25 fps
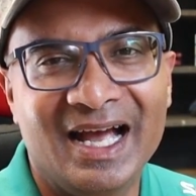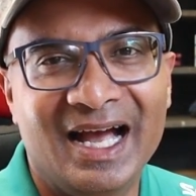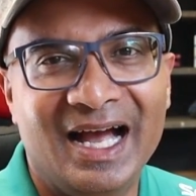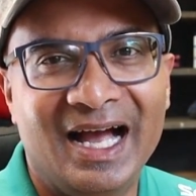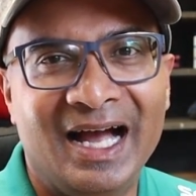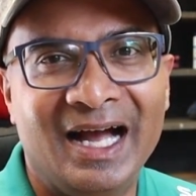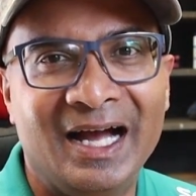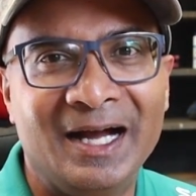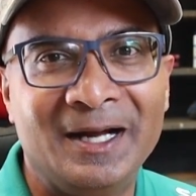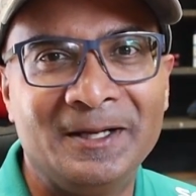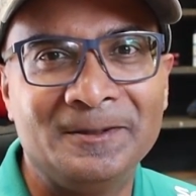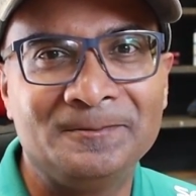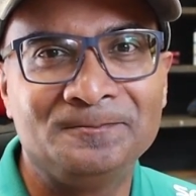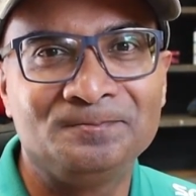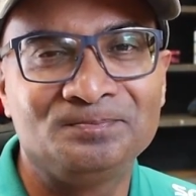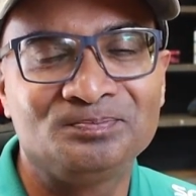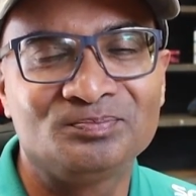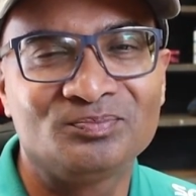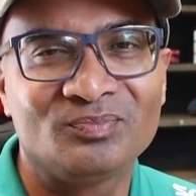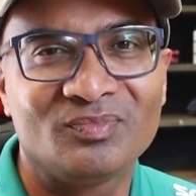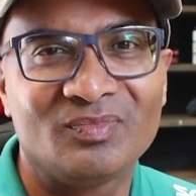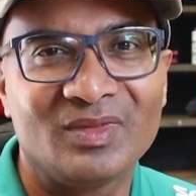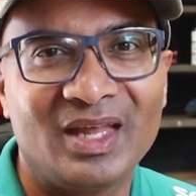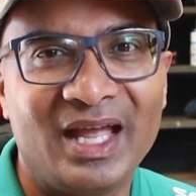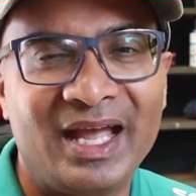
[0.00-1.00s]

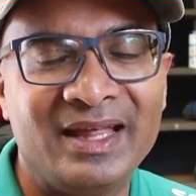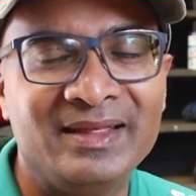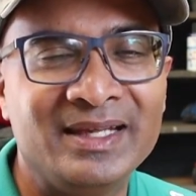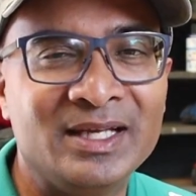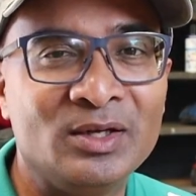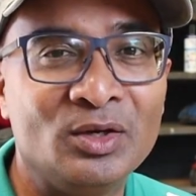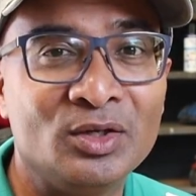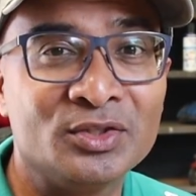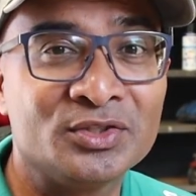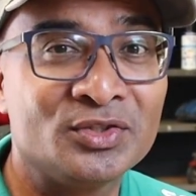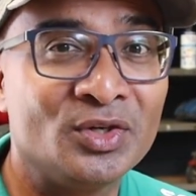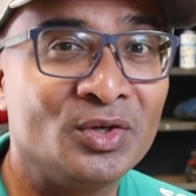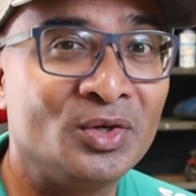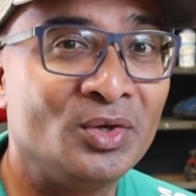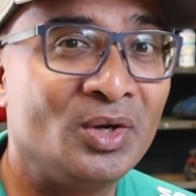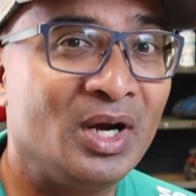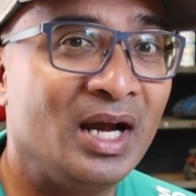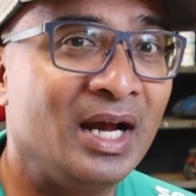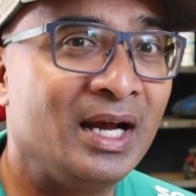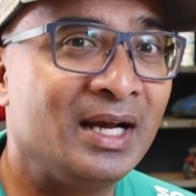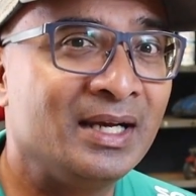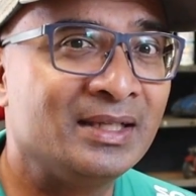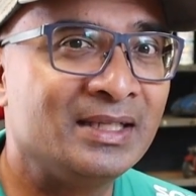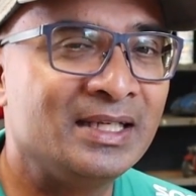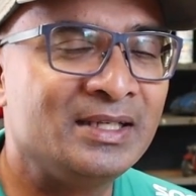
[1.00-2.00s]
And then also
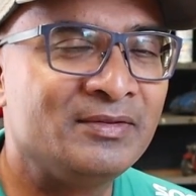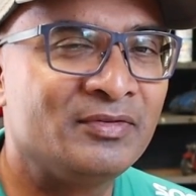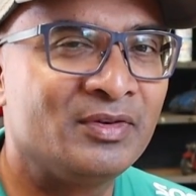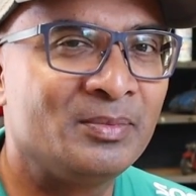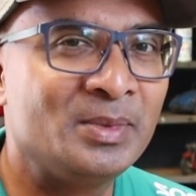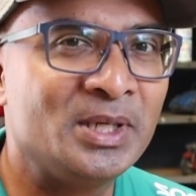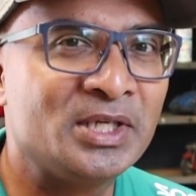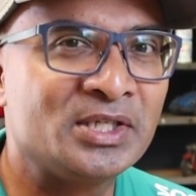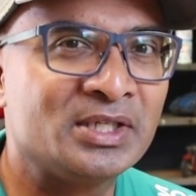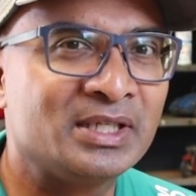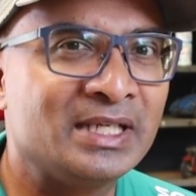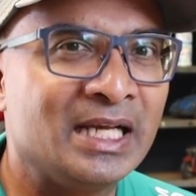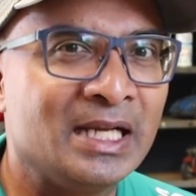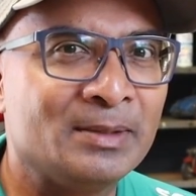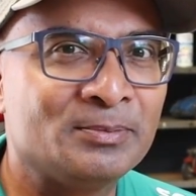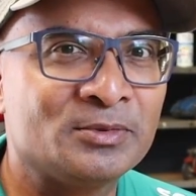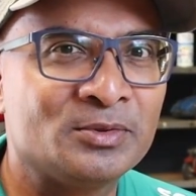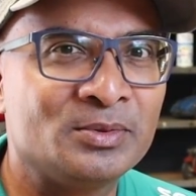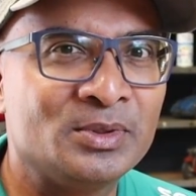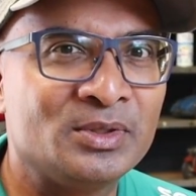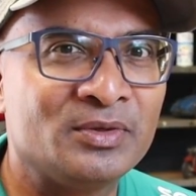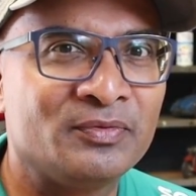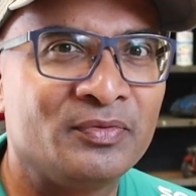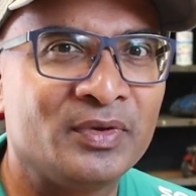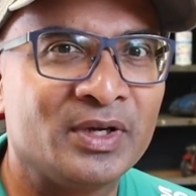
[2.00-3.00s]
the information
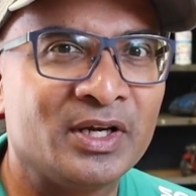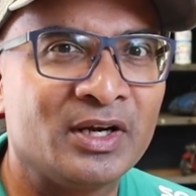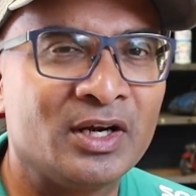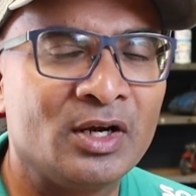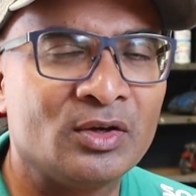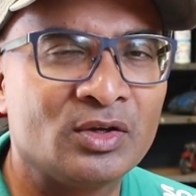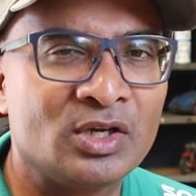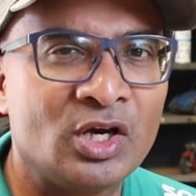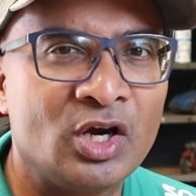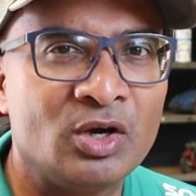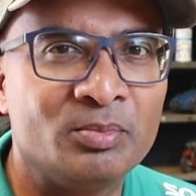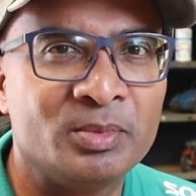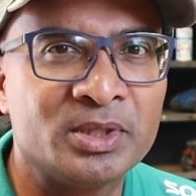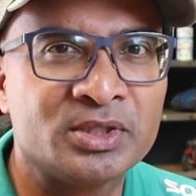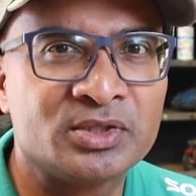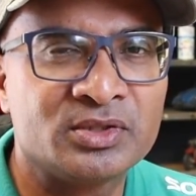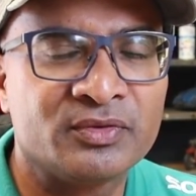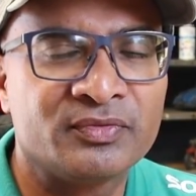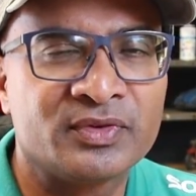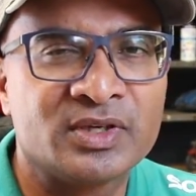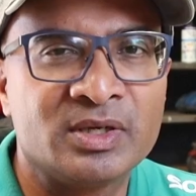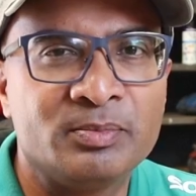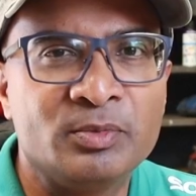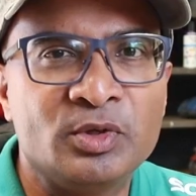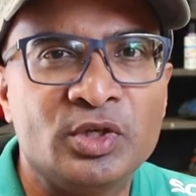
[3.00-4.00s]
helps me to figure out how much
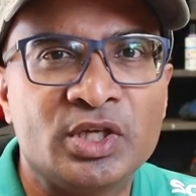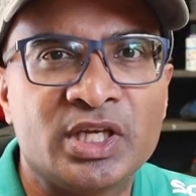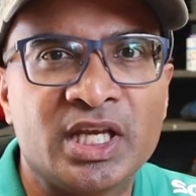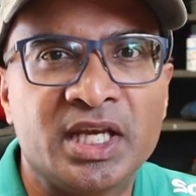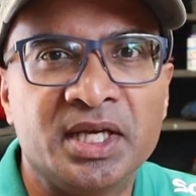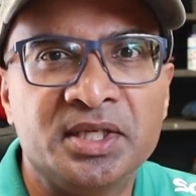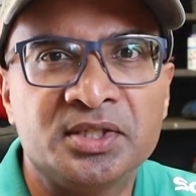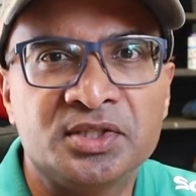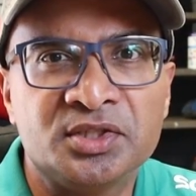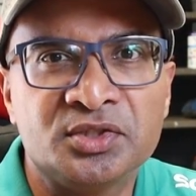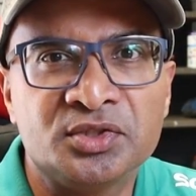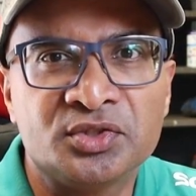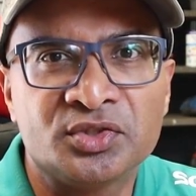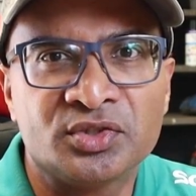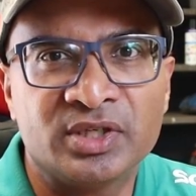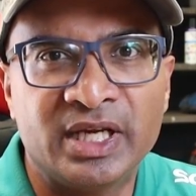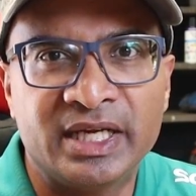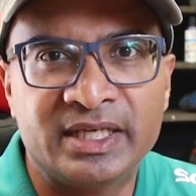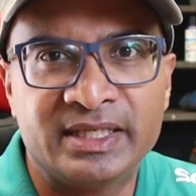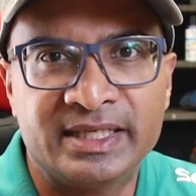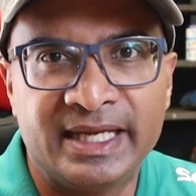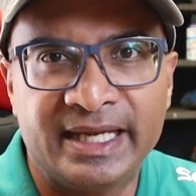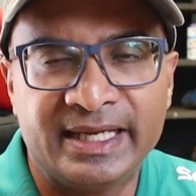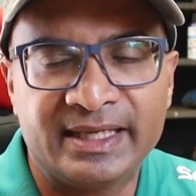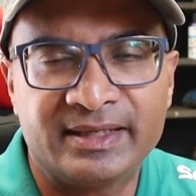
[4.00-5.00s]
of communication should
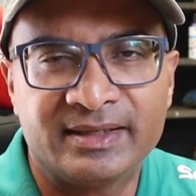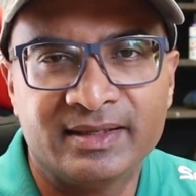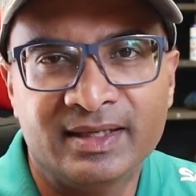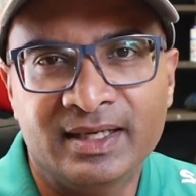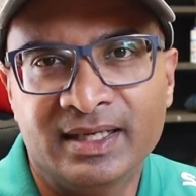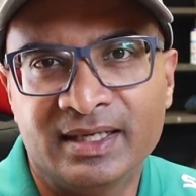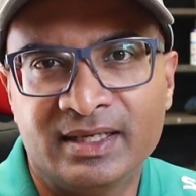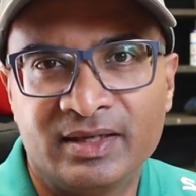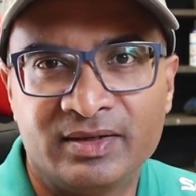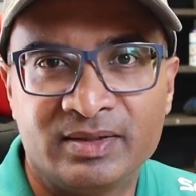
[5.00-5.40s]
I take.